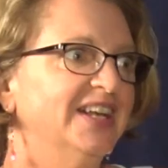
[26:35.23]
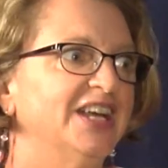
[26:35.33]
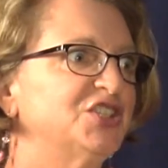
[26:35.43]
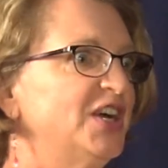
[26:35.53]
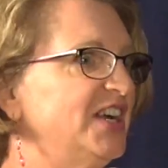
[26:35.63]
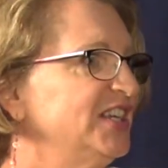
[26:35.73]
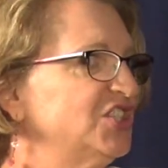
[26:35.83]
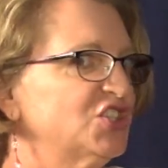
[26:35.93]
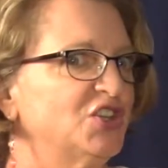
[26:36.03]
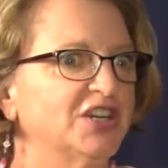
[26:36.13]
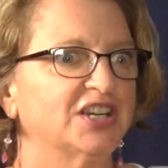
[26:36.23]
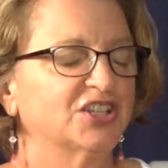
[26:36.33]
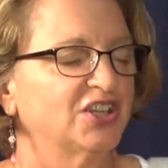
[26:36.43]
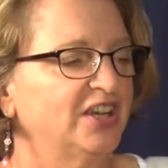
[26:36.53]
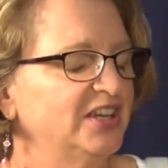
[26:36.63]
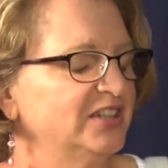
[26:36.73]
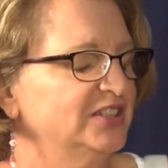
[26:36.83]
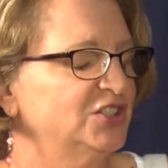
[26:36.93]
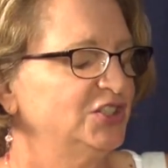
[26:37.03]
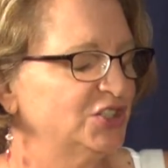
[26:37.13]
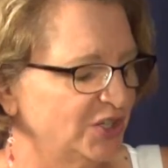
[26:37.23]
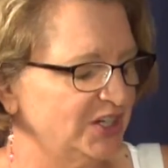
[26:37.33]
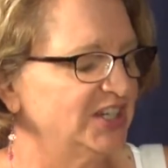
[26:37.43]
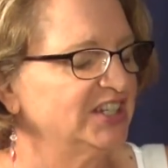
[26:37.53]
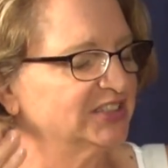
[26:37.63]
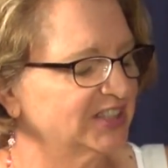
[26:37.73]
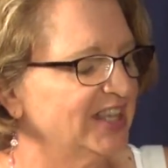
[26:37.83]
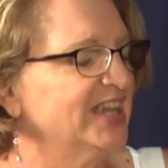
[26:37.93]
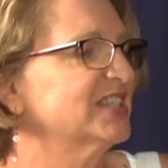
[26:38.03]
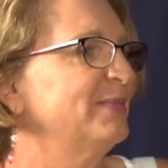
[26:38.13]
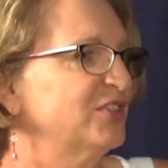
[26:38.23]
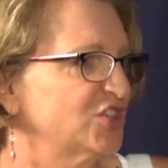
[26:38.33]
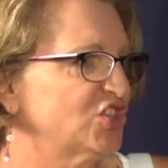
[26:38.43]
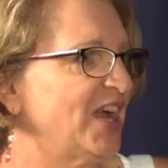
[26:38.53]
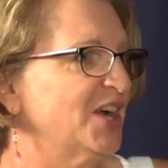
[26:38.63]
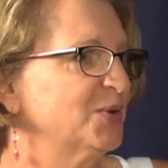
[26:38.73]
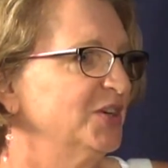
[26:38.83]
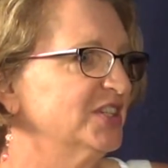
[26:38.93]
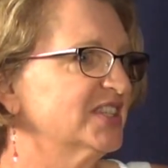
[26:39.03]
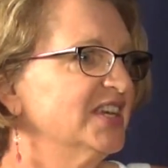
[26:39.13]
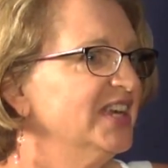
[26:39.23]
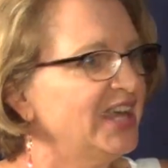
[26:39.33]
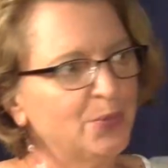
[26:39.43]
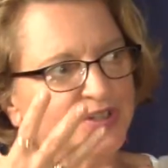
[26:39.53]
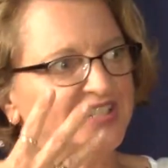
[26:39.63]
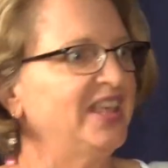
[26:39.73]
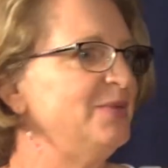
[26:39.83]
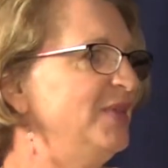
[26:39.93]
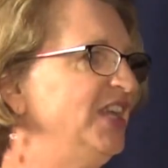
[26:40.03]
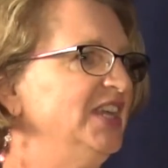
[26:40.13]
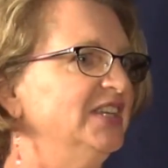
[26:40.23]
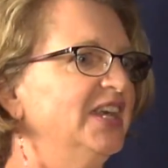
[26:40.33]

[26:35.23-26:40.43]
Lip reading: I just taught a class about the chakras and what do they mean,